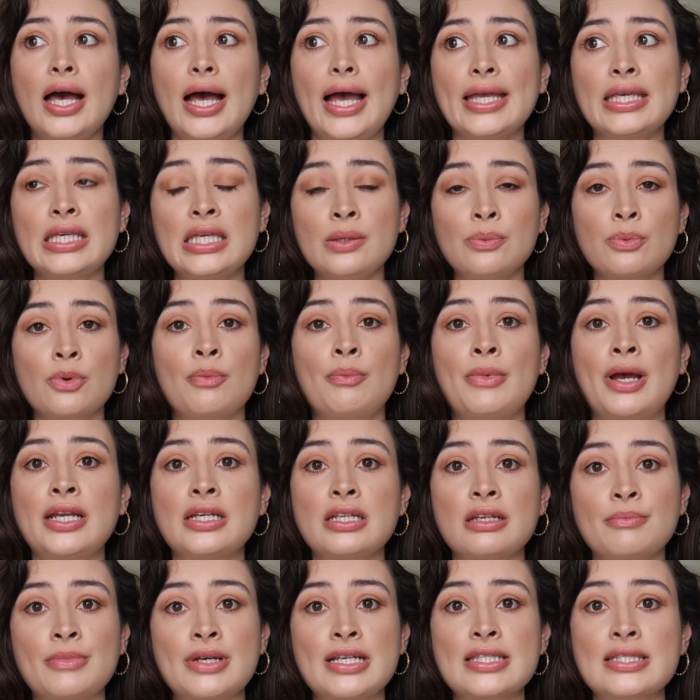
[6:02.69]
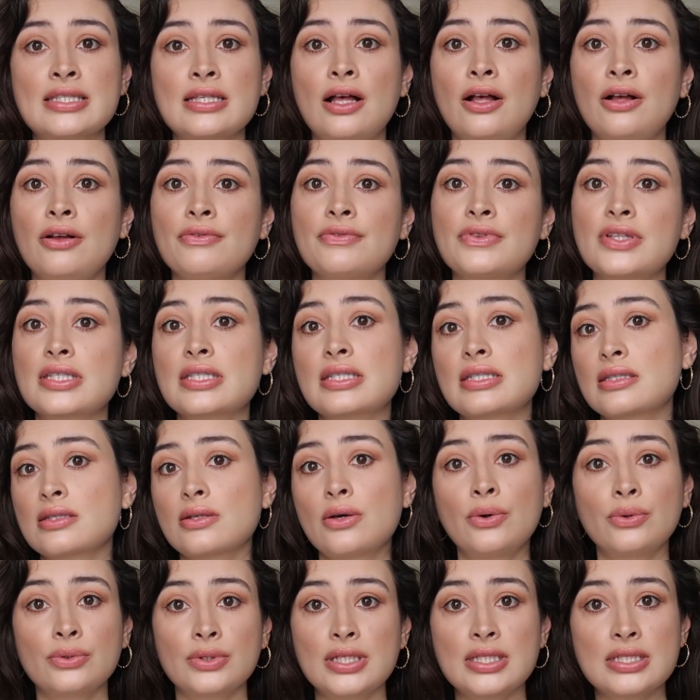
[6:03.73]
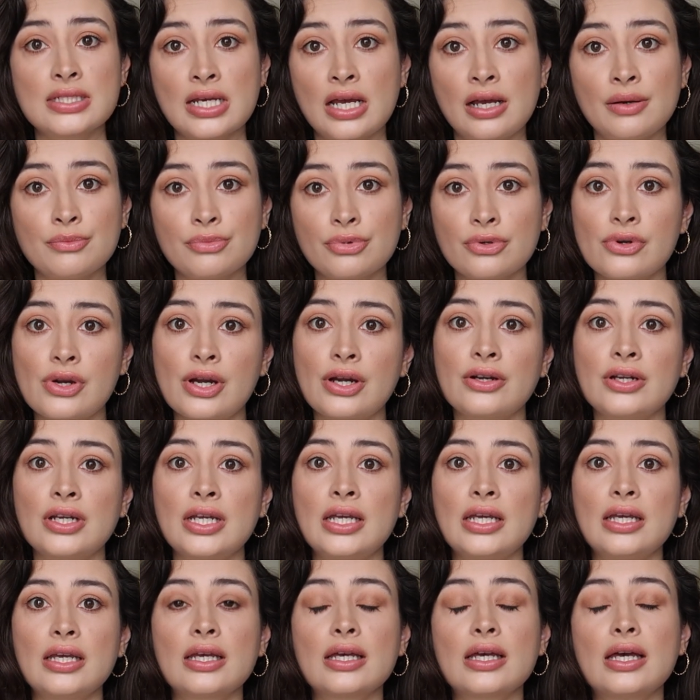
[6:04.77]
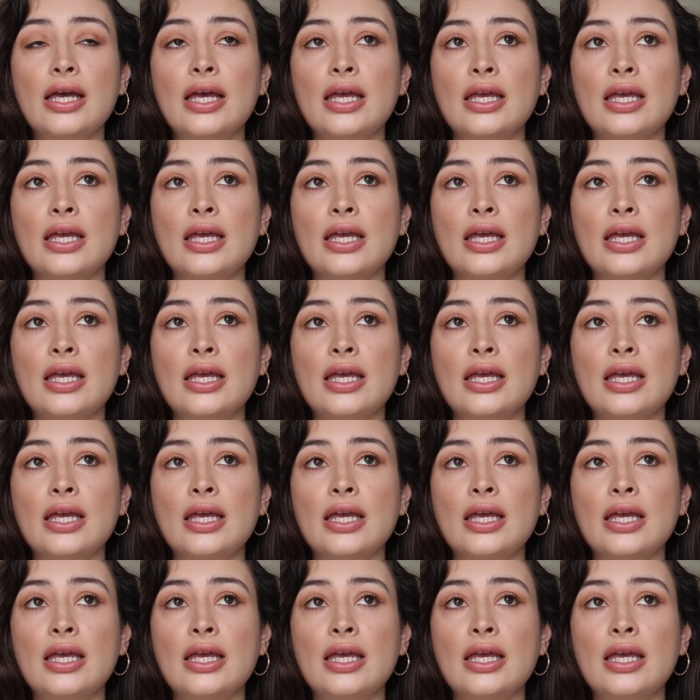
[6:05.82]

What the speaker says: I keep reminding myself this is only temporary,